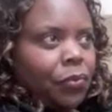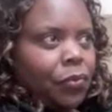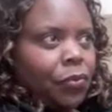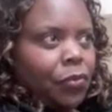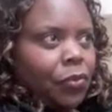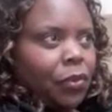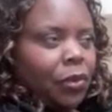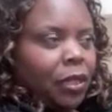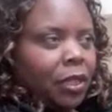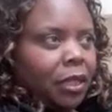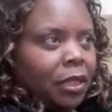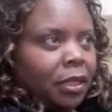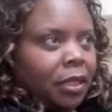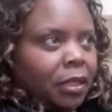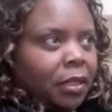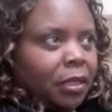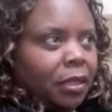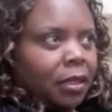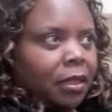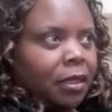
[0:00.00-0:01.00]

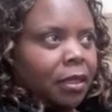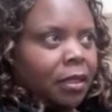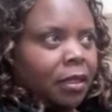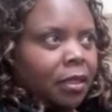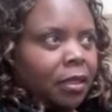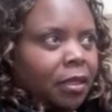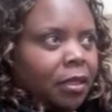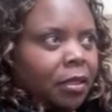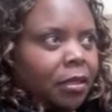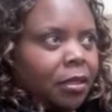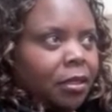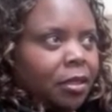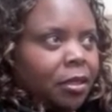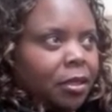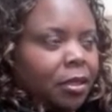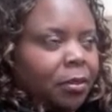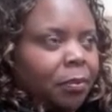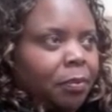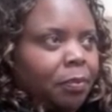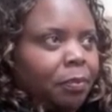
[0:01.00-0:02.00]
really is
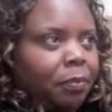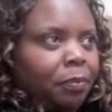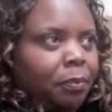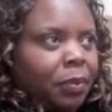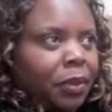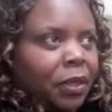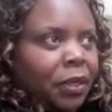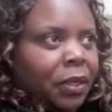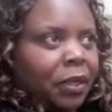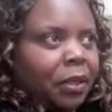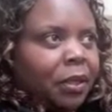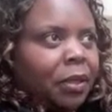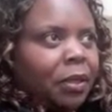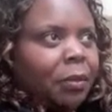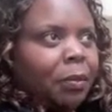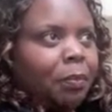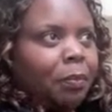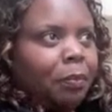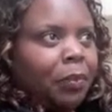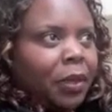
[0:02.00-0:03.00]
to be a
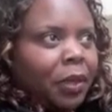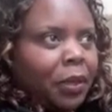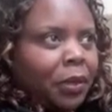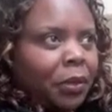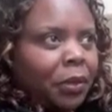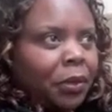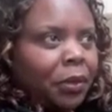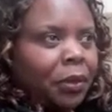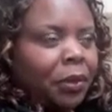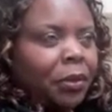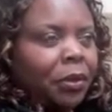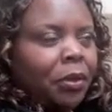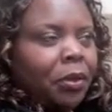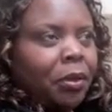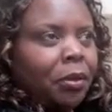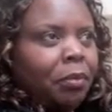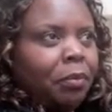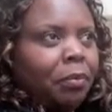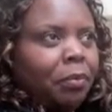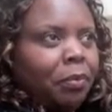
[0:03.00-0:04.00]
better
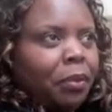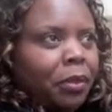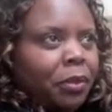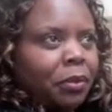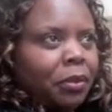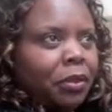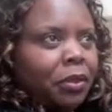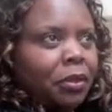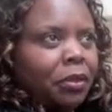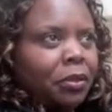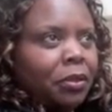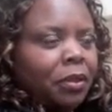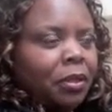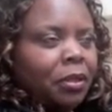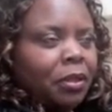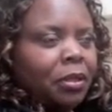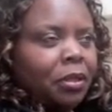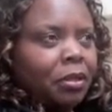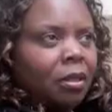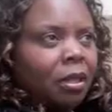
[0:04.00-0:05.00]
person,
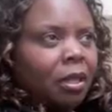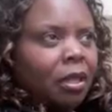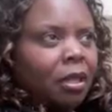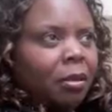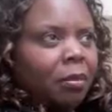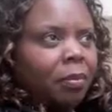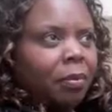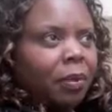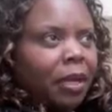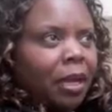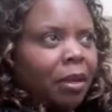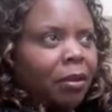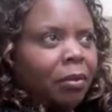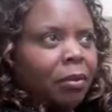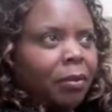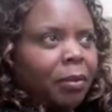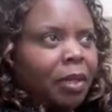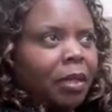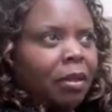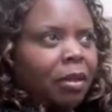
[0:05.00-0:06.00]
so I can empower
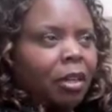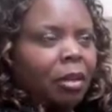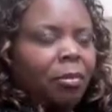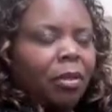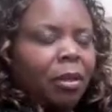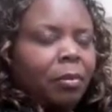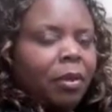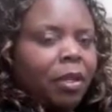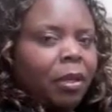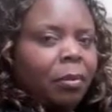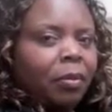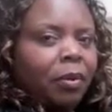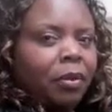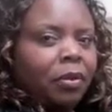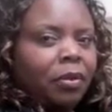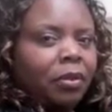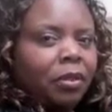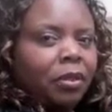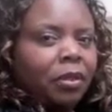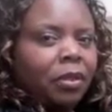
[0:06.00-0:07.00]
my daughter to be a better
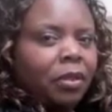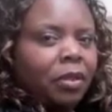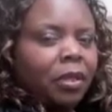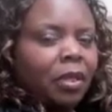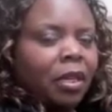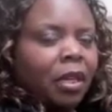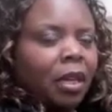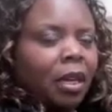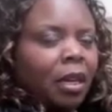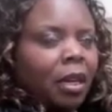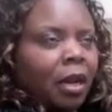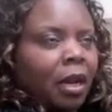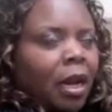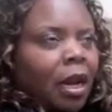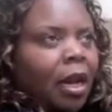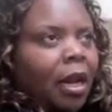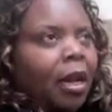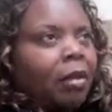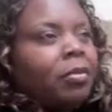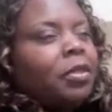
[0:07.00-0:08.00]
person.
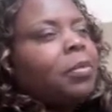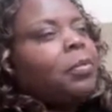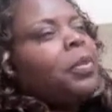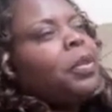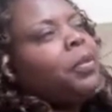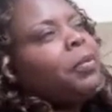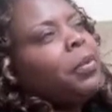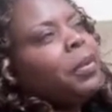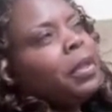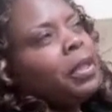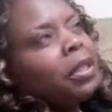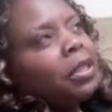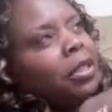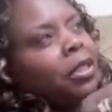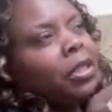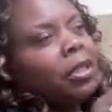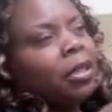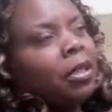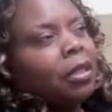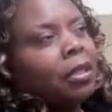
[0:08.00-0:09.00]
I have to be willing
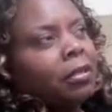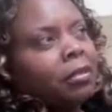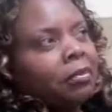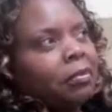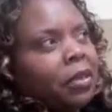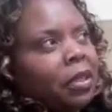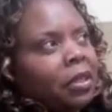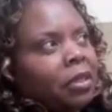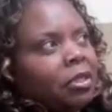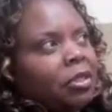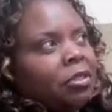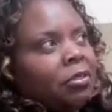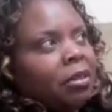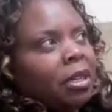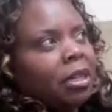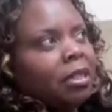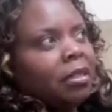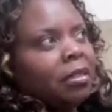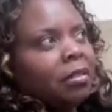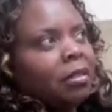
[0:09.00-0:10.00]
to
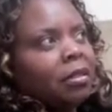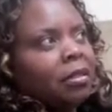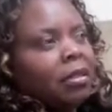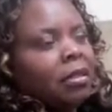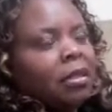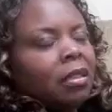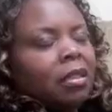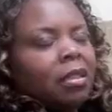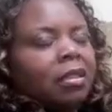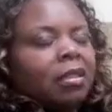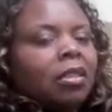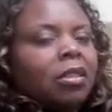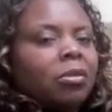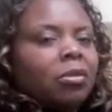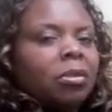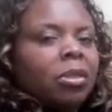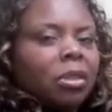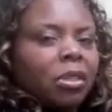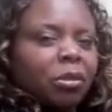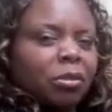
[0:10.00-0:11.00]
address
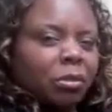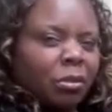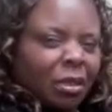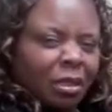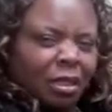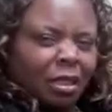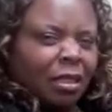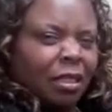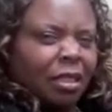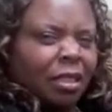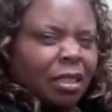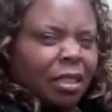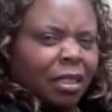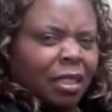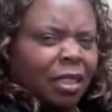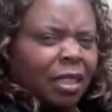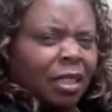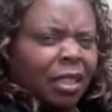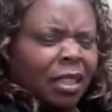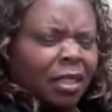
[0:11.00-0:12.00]
those little
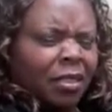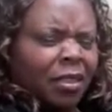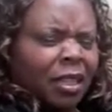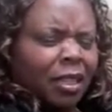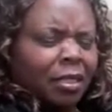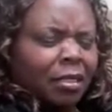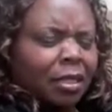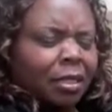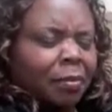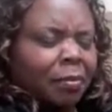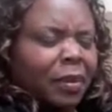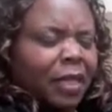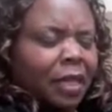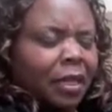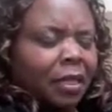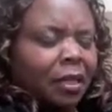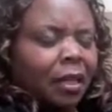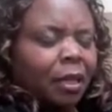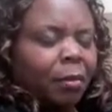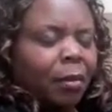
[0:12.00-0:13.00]
things in
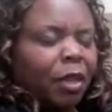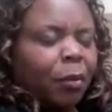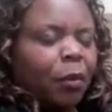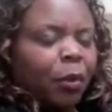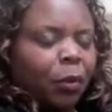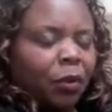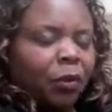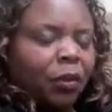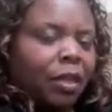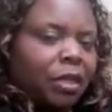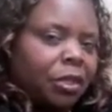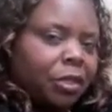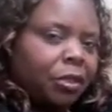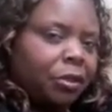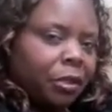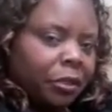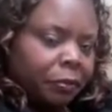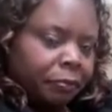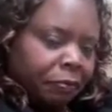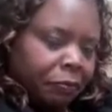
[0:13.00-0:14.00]
me that make me want to rescue
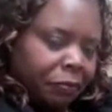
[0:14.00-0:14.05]
her.